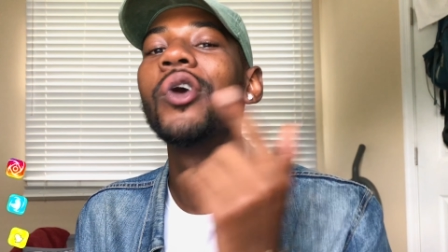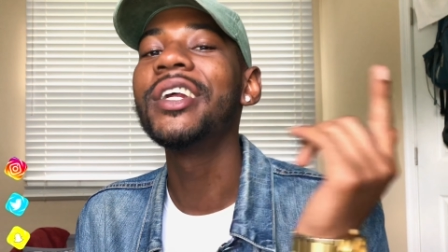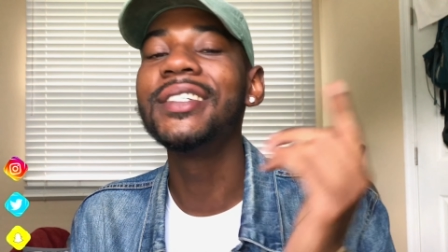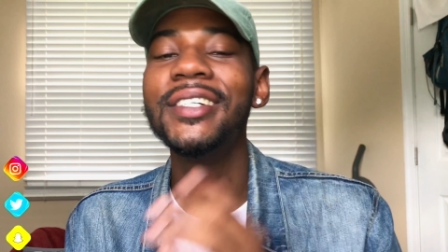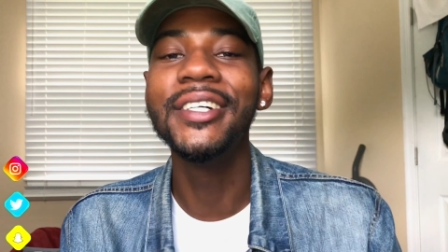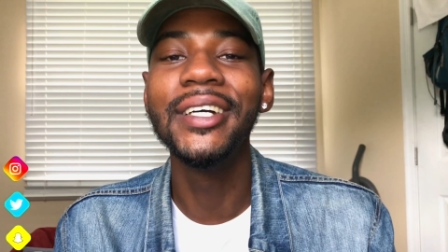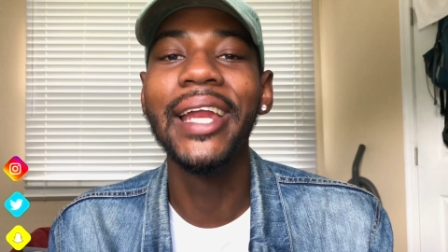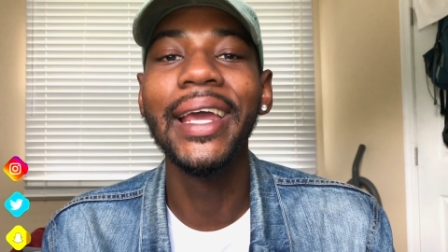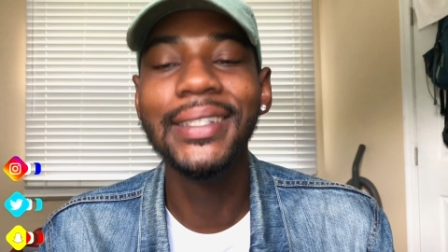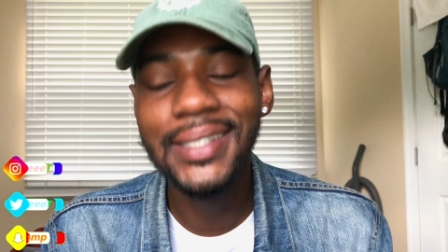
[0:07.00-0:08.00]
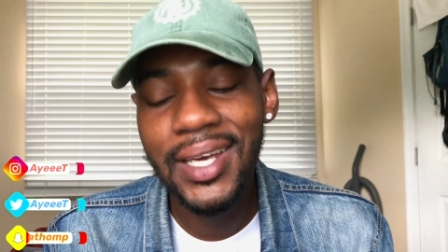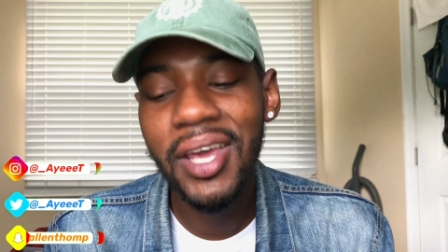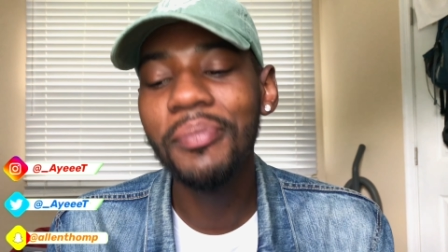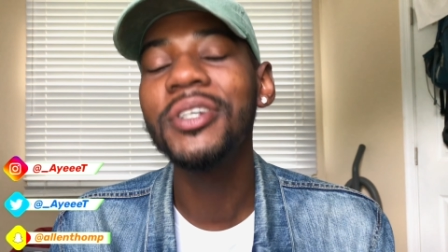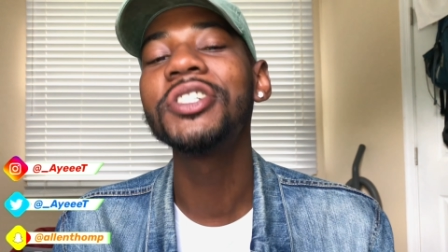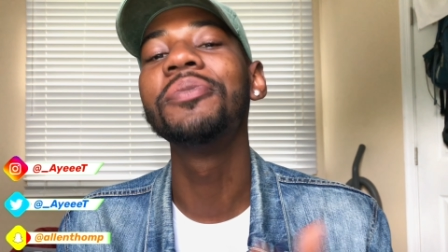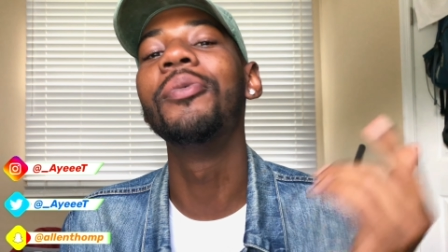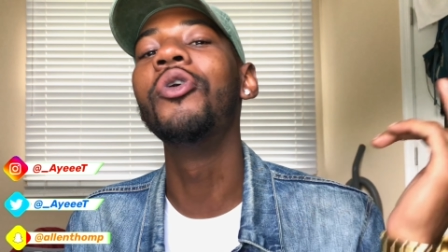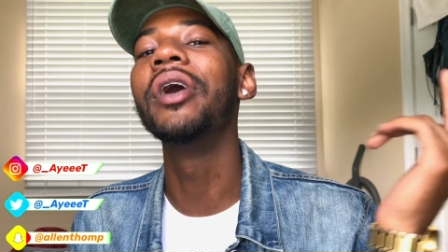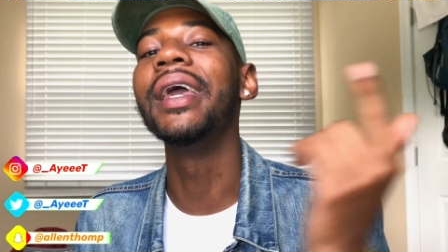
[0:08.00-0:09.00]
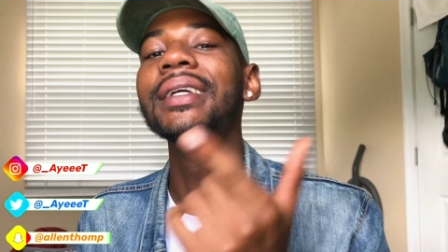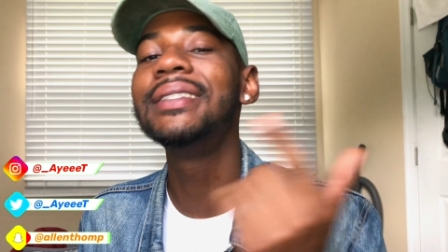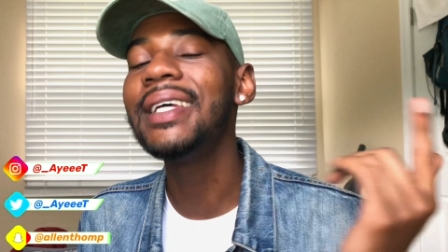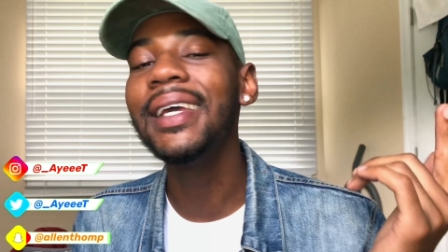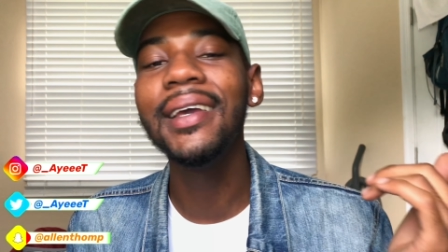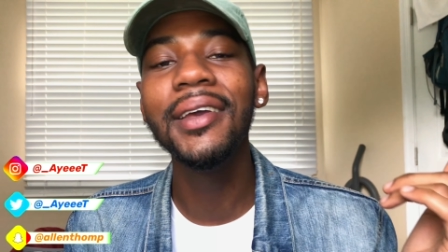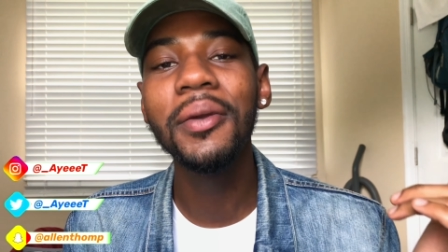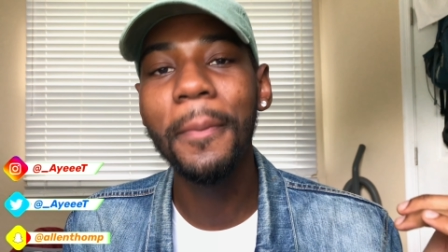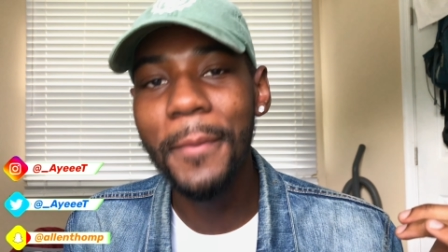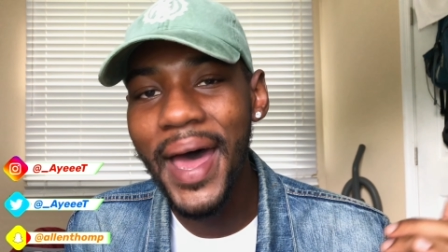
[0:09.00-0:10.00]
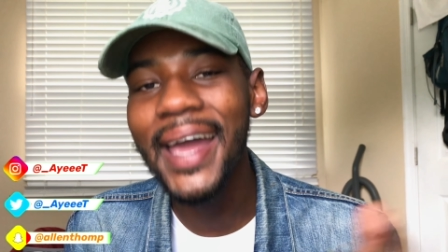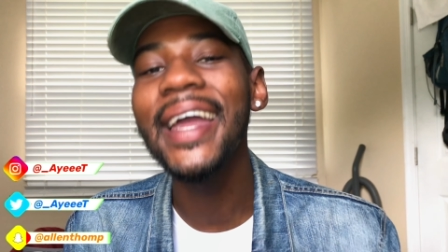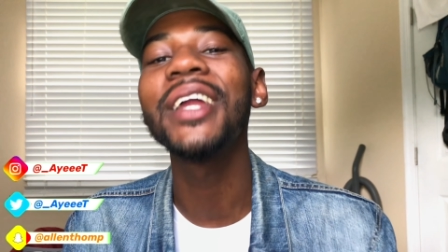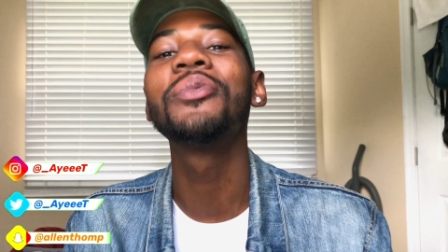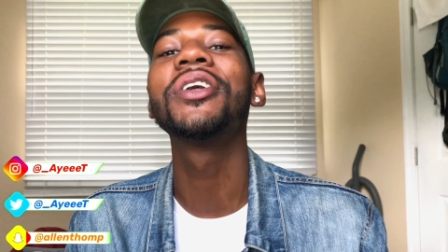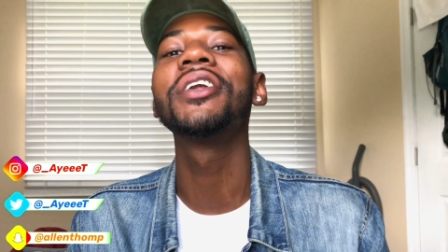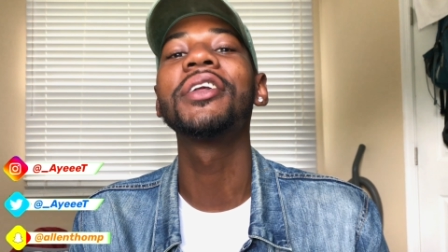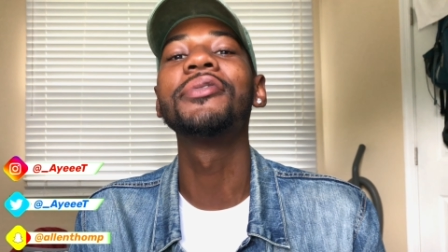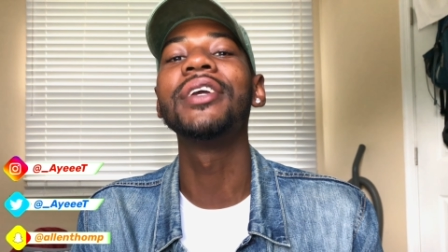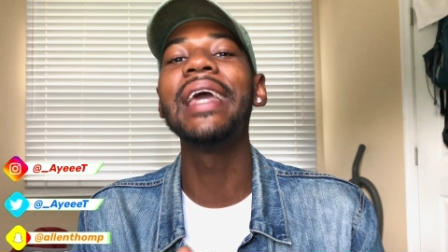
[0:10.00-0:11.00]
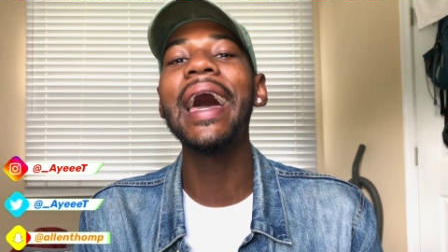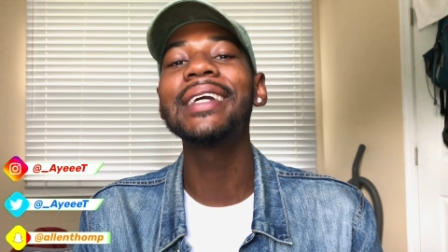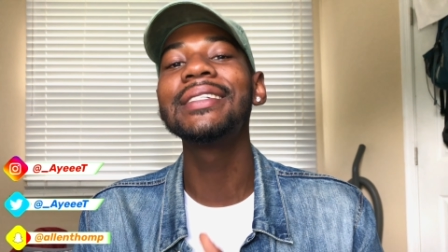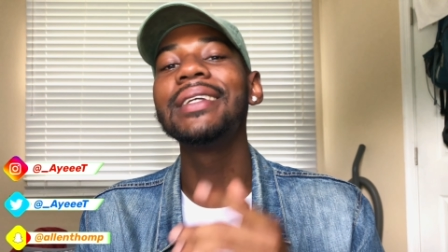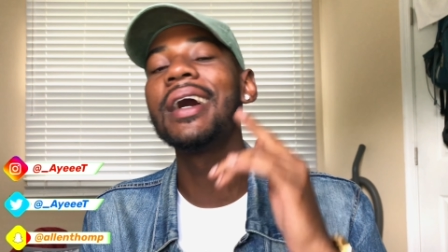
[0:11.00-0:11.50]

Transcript: What is good, A team? It's your boy AT back at it with another reaction.